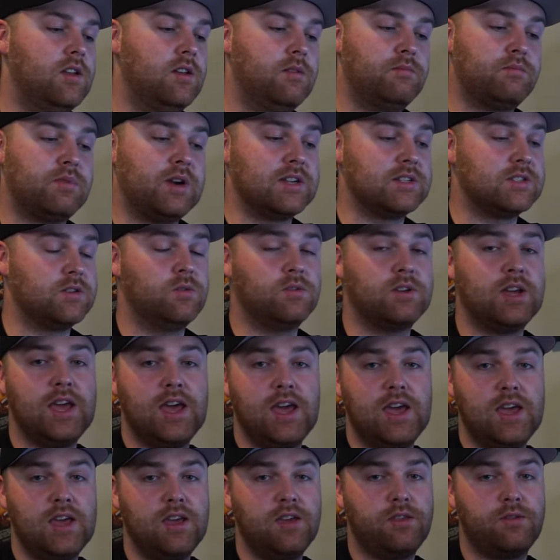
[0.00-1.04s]
press
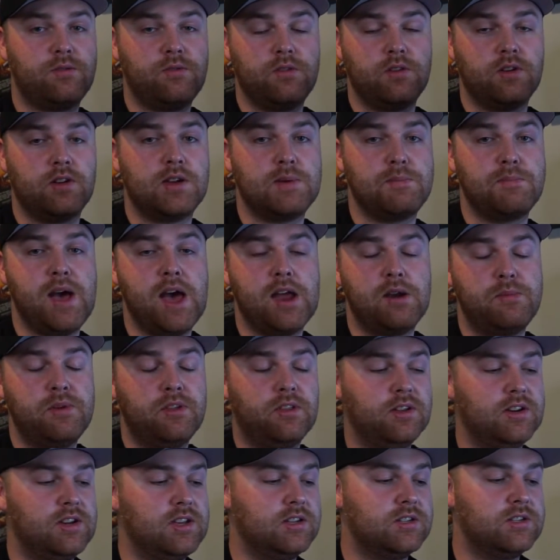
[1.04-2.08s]
OK through the
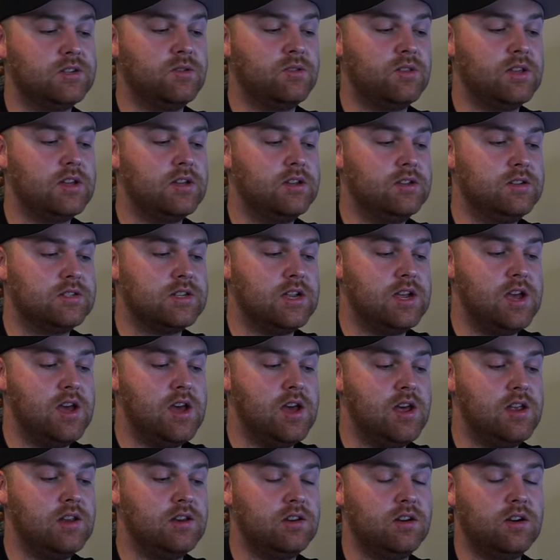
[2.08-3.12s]
compatibility issue things,
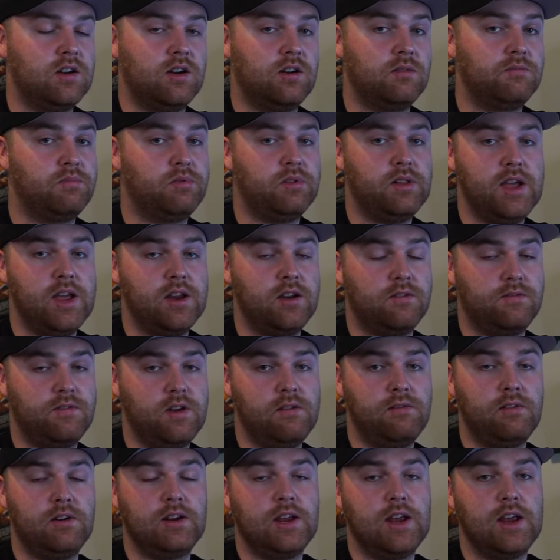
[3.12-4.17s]
and you're playing your
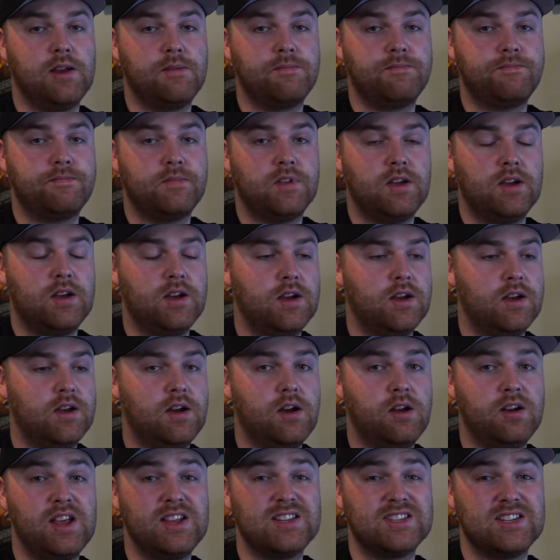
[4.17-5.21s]
favorite game
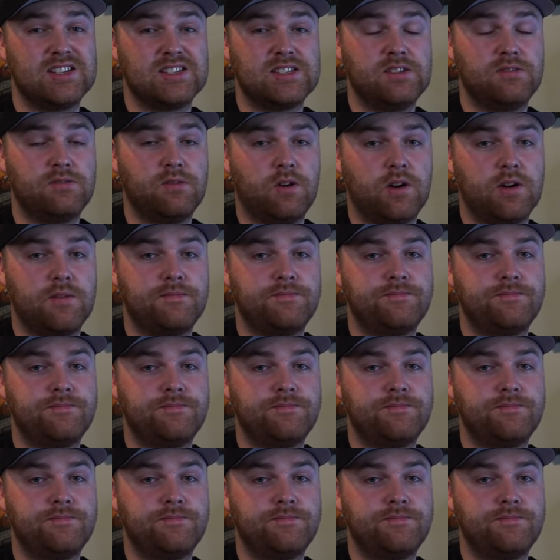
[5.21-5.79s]
on N64.